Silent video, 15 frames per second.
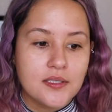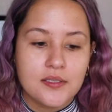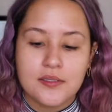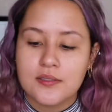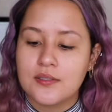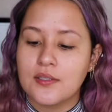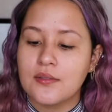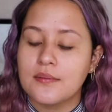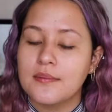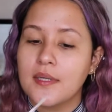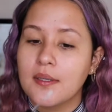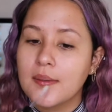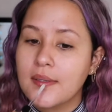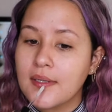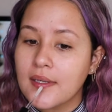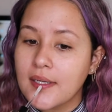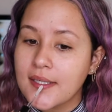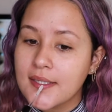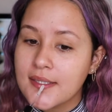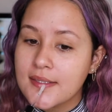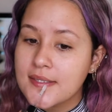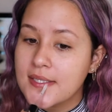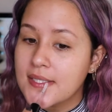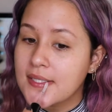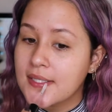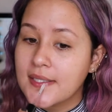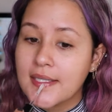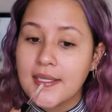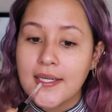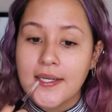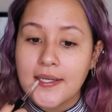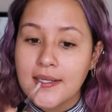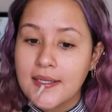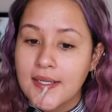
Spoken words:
So I'm going to add this in right here.